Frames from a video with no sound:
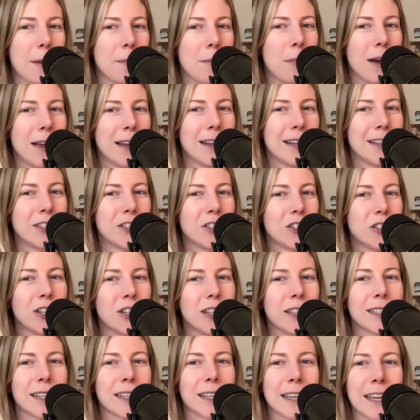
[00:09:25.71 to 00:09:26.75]
But it's
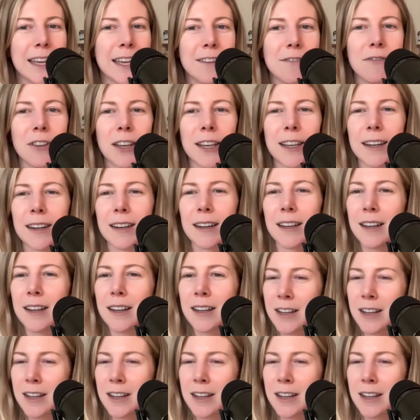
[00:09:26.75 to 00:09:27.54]
just giving